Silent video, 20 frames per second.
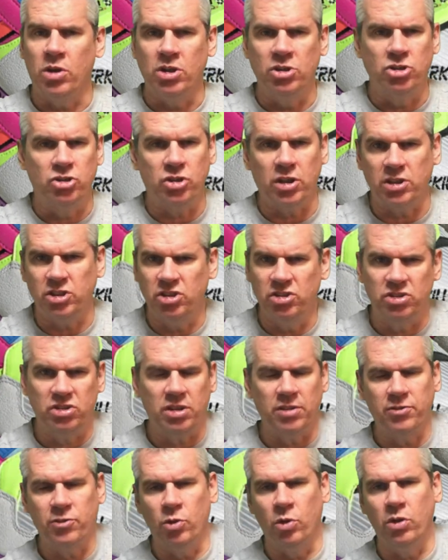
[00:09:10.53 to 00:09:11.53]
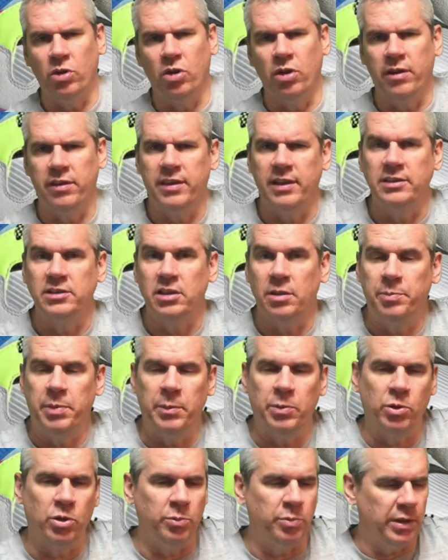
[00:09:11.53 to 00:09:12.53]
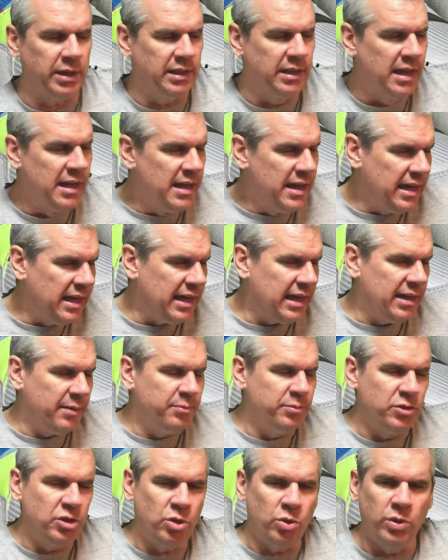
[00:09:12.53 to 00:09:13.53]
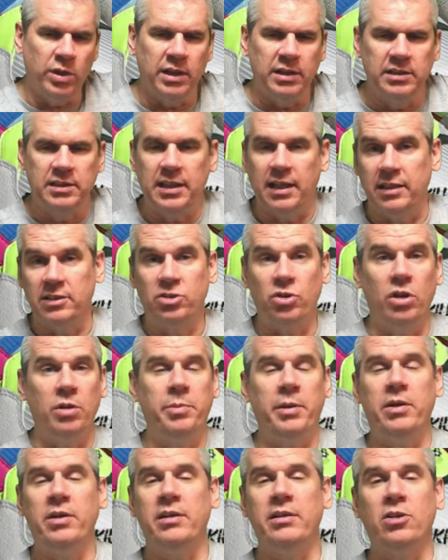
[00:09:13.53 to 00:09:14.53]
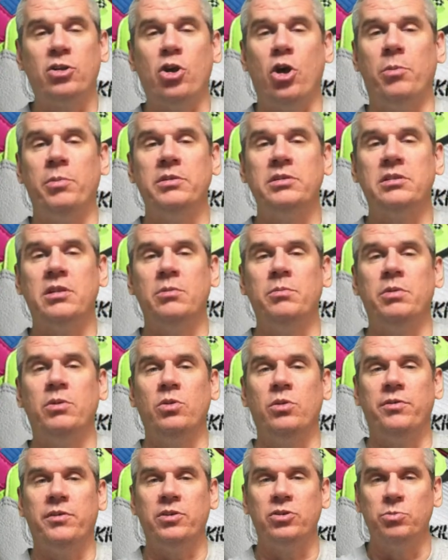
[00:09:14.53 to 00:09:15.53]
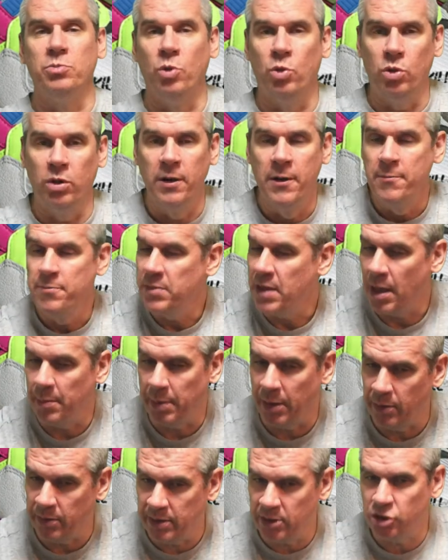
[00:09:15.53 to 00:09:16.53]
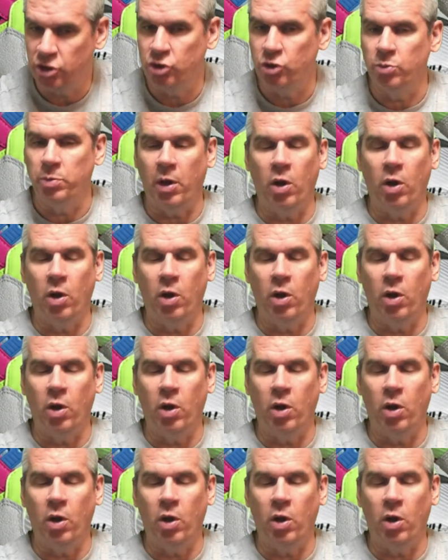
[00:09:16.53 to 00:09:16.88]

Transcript: construction stuff going on and things that people could bring to it and tell us all about it in the comments down below if there's more about this shoe.